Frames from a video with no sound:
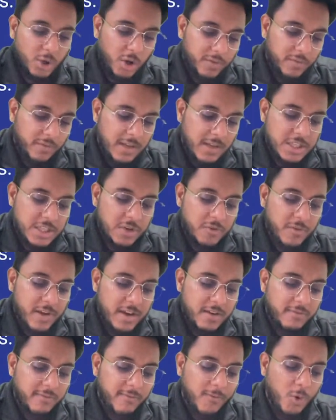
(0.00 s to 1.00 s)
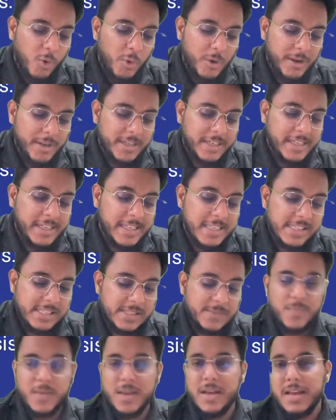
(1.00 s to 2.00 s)
of achieving 4
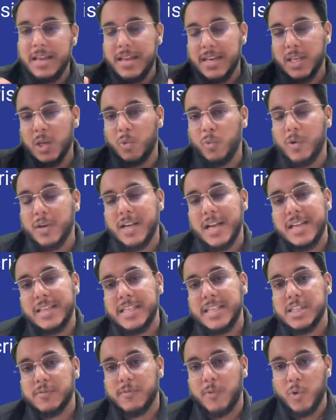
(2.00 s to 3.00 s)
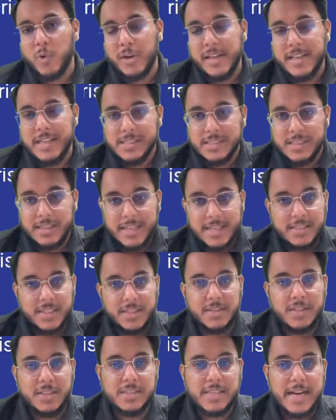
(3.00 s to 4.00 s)
Ds. Now, what are these 4 Ds? Let's
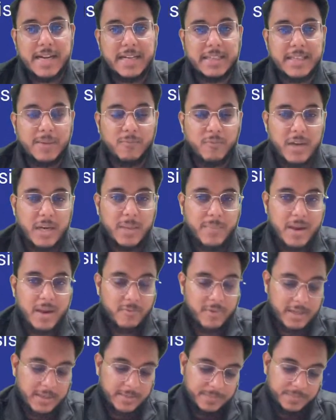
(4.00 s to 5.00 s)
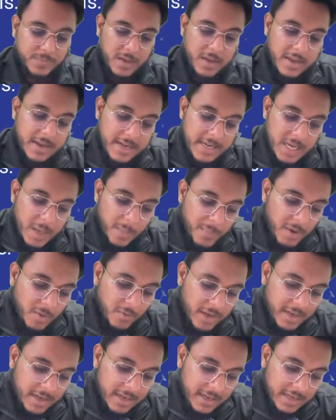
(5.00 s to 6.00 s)
understand them one by one. Number
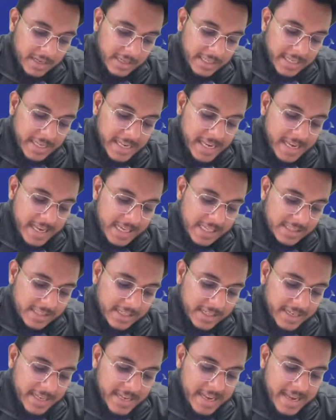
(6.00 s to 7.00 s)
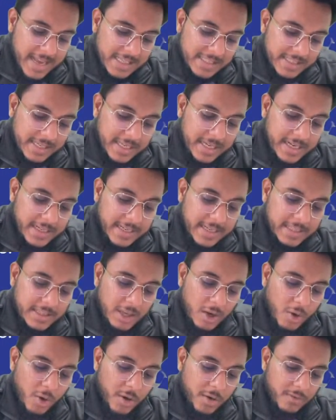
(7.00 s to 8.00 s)
one, D is de-escalating
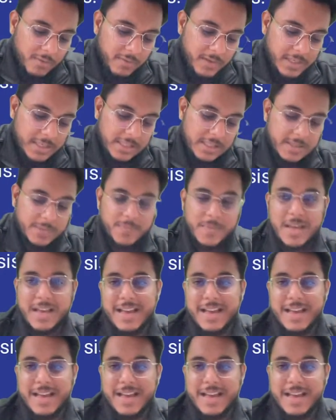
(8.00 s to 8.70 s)
the conflicts.